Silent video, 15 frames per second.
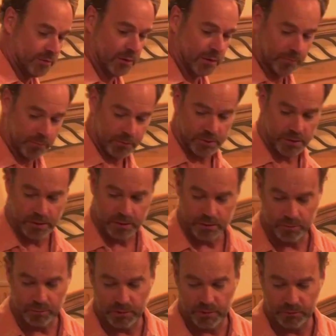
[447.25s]
I'm glad I
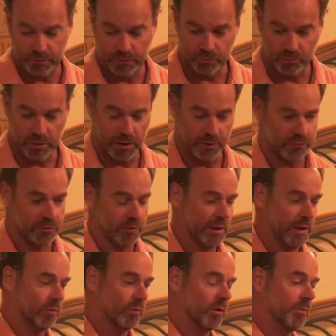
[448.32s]
don't have to drive. So
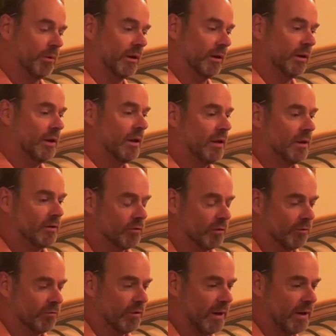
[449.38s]
that would have been,
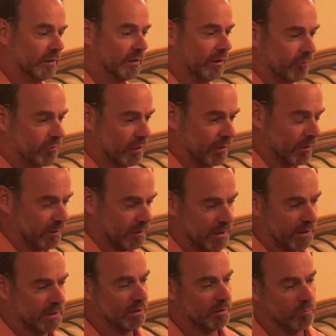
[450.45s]
so if I had left here at
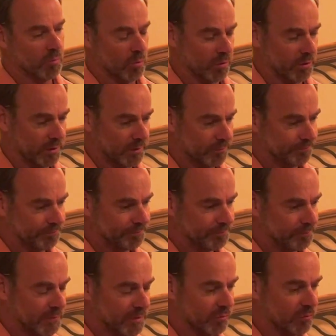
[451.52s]
9 in the morning,
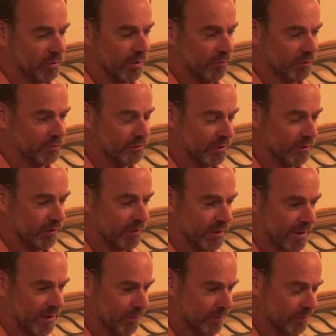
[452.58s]
and traveled seven
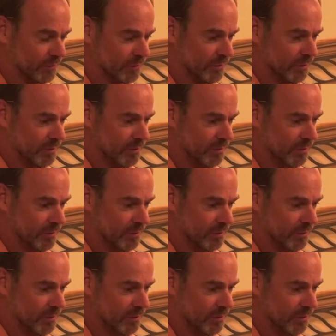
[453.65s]
hours.